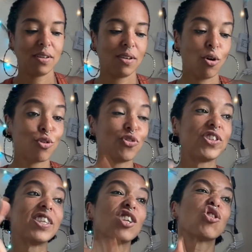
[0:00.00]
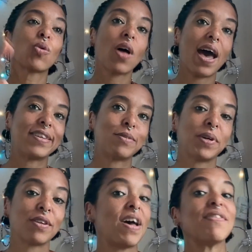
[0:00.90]
Or the residual
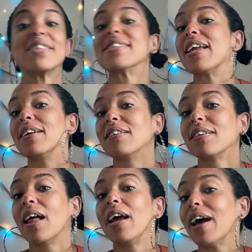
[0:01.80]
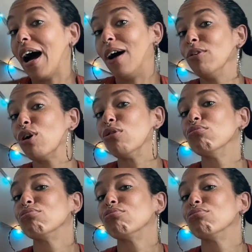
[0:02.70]
aspect of having said it. Like, I don't know.